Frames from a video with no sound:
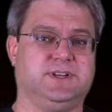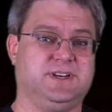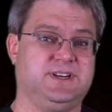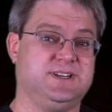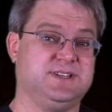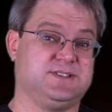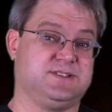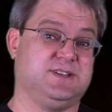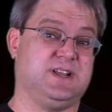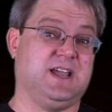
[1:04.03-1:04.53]
in
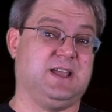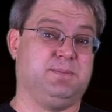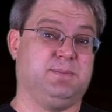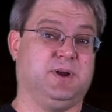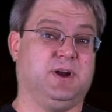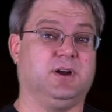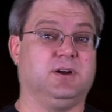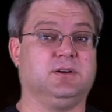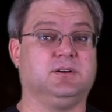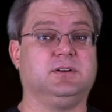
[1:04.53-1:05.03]
his
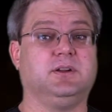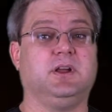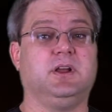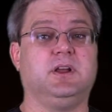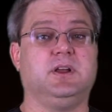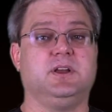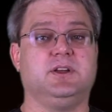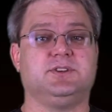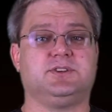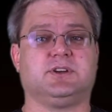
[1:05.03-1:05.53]
nightmare,
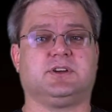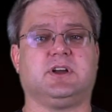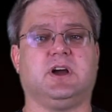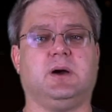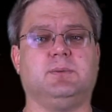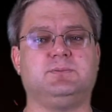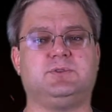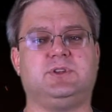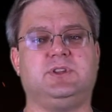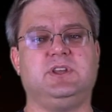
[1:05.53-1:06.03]

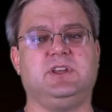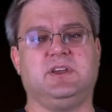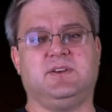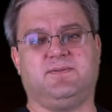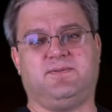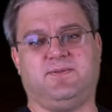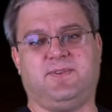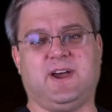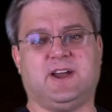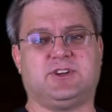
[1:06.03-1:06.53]
succumbs to the
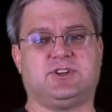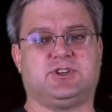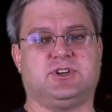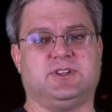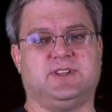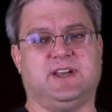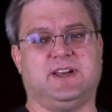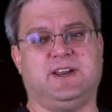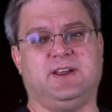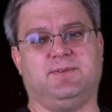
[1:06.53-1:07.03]
infection
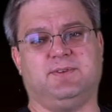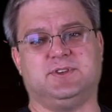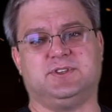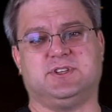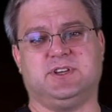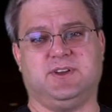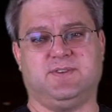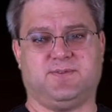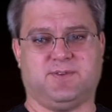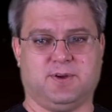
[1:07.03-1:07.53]
that he
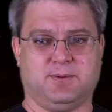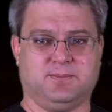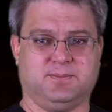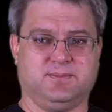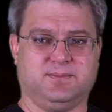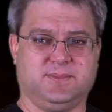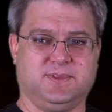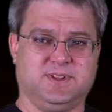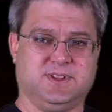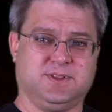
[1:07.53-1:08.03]
received
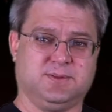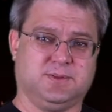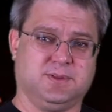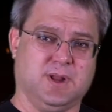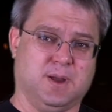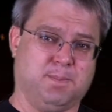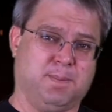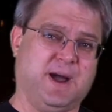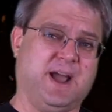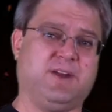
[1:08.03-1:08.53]
from
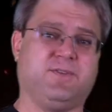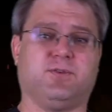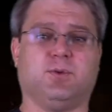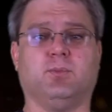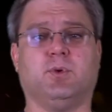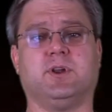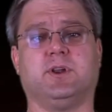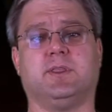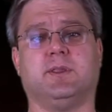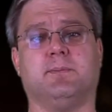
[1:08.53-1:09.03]
a bite from
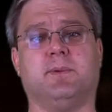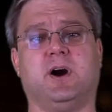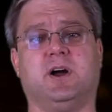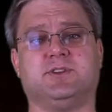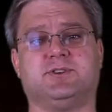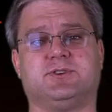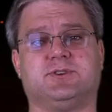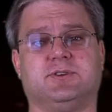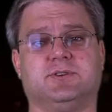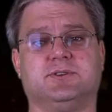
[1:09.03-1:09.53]
one of the
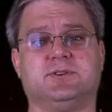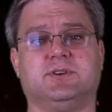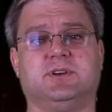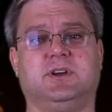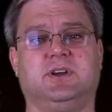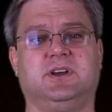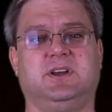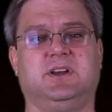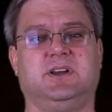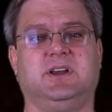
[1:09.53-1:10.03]
monsters
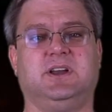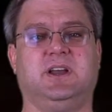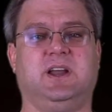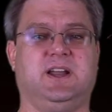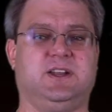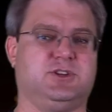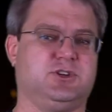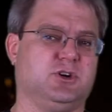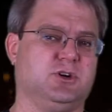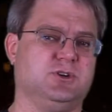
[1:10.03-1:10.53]

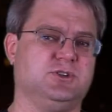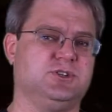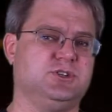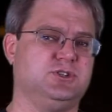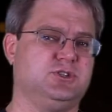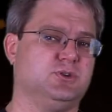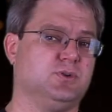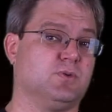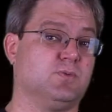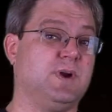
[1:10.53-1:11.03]
and turns
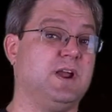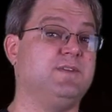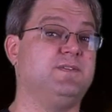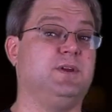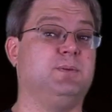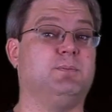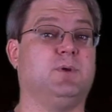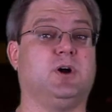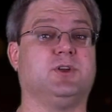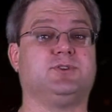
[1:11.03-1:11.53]
into a
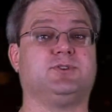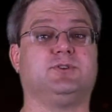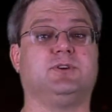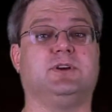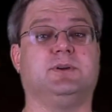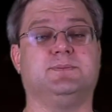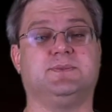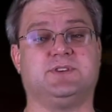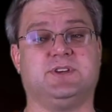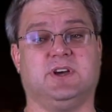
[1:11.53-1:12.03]
raving monster
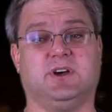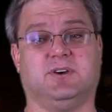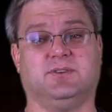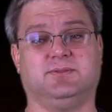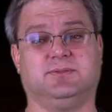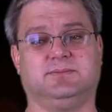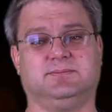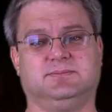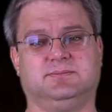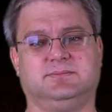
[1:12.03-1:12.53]

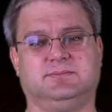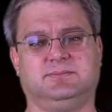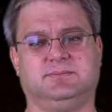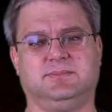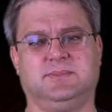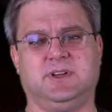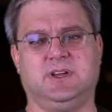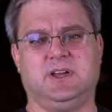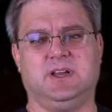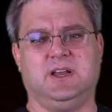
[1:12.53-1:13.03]
himself.
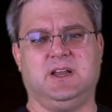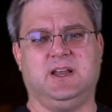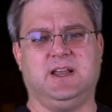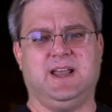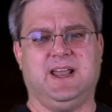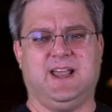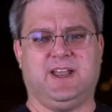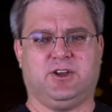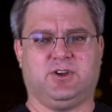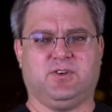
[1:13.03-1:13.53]

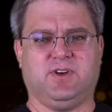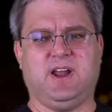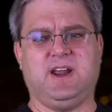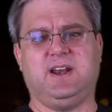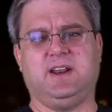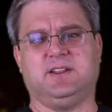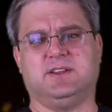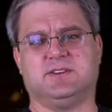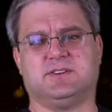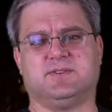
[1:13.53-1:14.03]
And
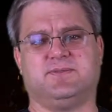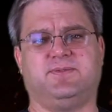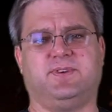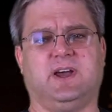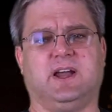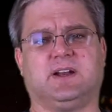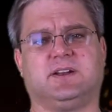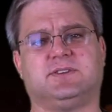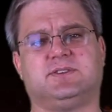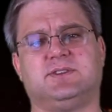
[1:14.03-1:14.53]
creating this
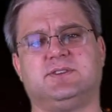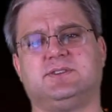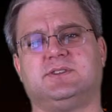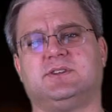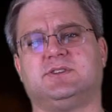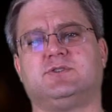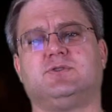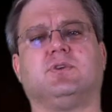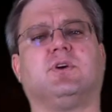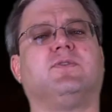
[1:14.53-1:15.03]
effect sends
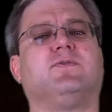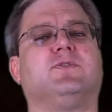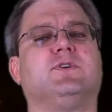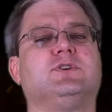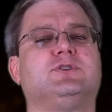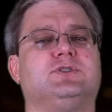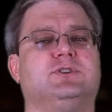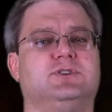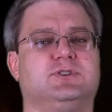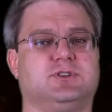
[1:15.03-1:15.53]
us to our
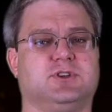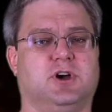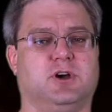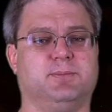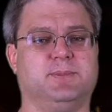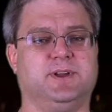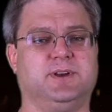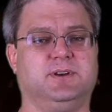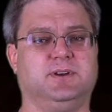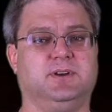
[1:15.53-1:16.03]
first
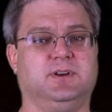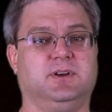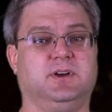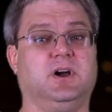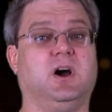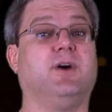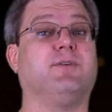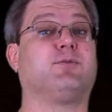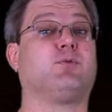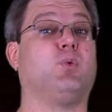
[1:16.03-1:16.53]
installment
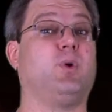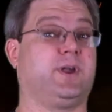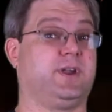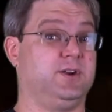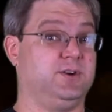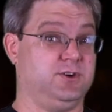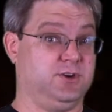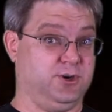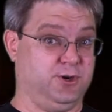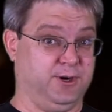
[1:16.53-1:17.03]
of Quick
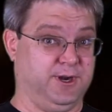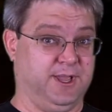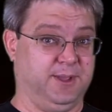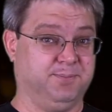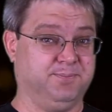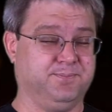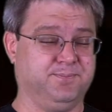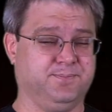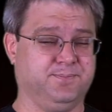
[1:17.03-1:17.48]
and Dirty.